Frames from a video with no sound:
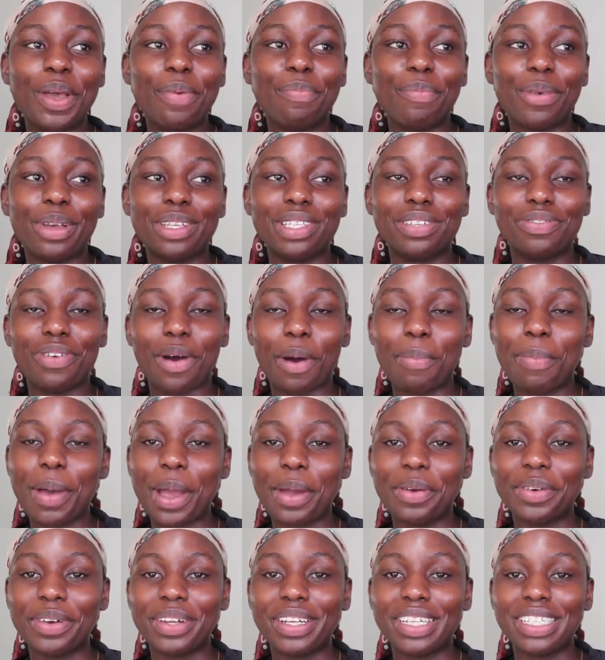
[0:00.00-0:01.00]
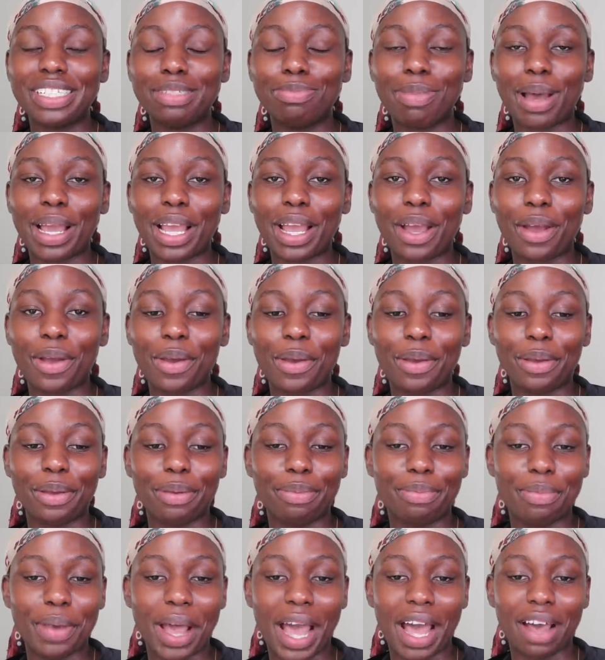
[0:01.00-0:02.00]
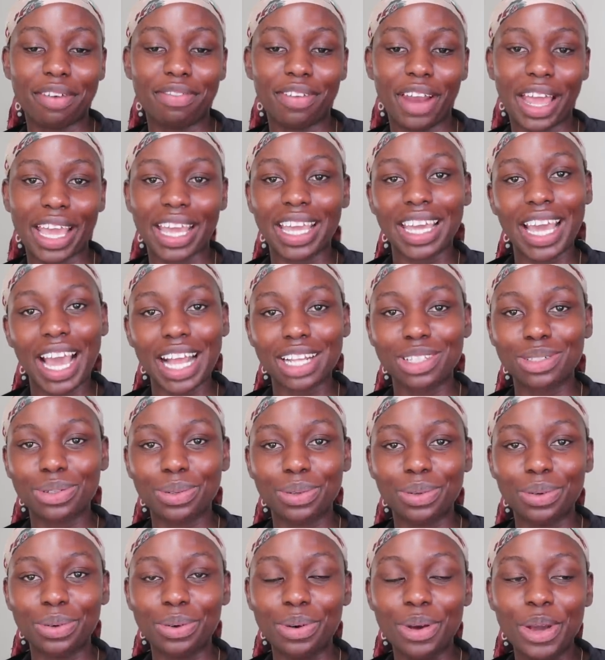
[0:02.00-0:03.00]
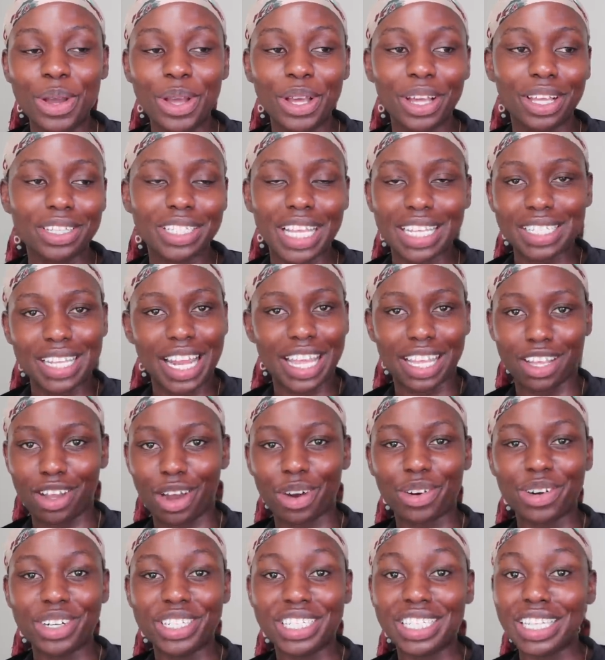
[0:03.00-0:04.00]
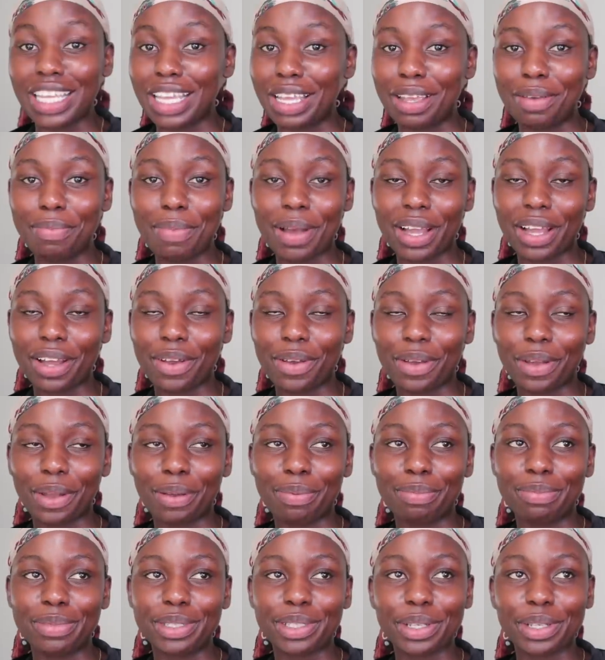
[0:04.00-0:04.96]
most of our parents back at home have like cattle, because that's like currency back at home.